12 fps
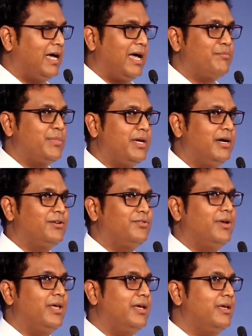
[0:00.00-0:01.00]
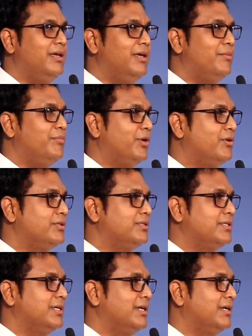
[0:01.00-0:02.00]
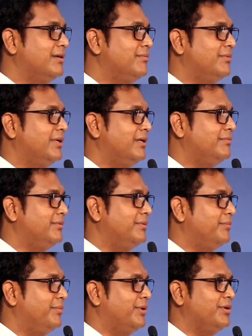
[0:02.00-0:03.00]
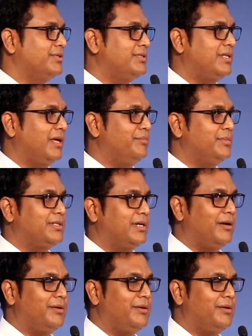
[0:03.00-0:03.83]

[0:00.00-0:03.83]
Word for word: I'm here today because, uh, because uh, Mr.